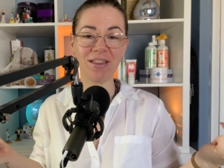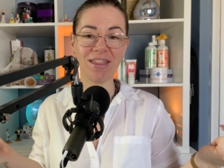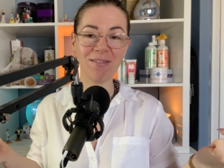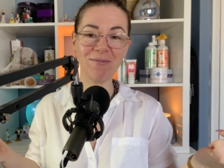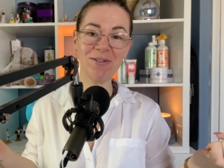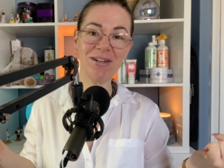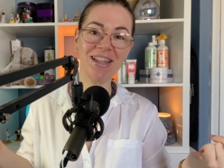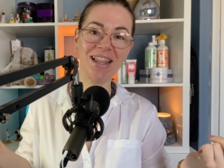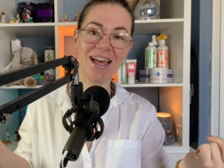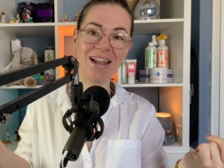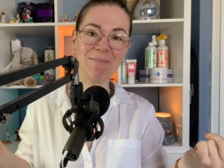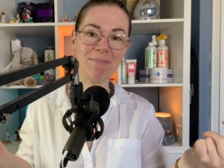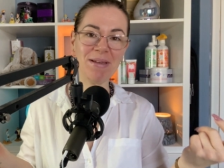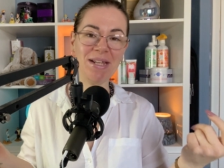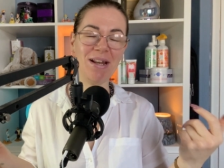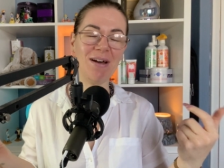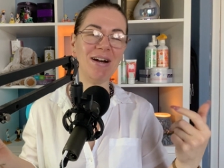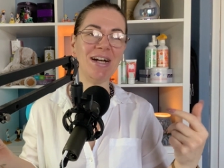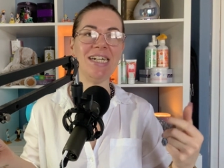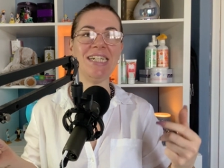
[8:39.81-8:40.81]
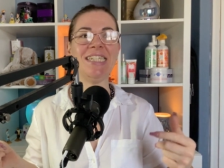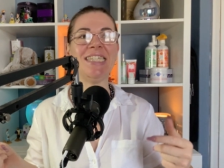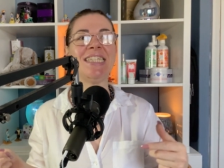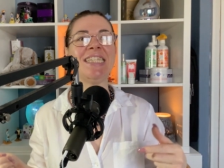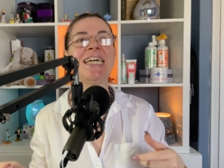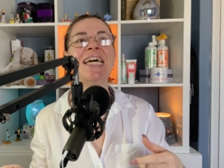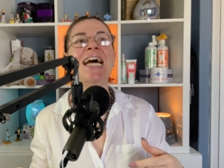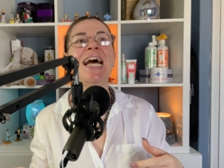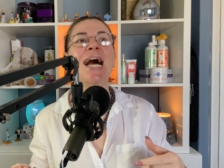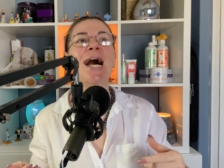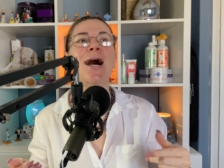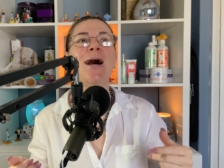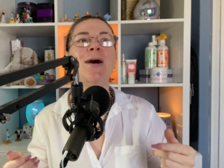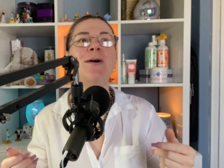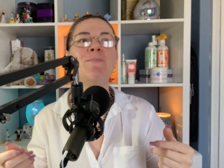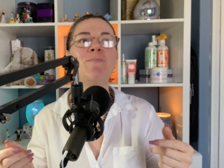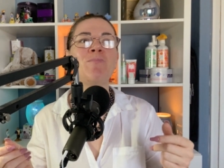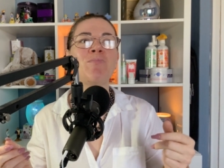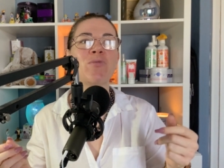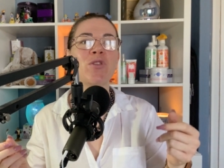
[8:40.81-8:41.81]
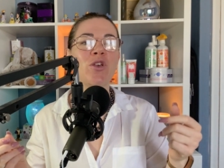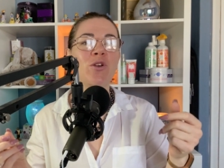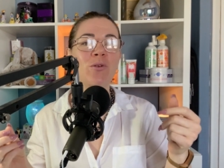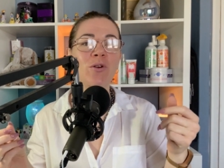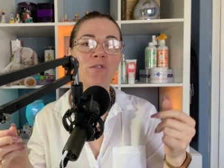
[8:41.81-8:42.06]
Wouldn't that be nice? You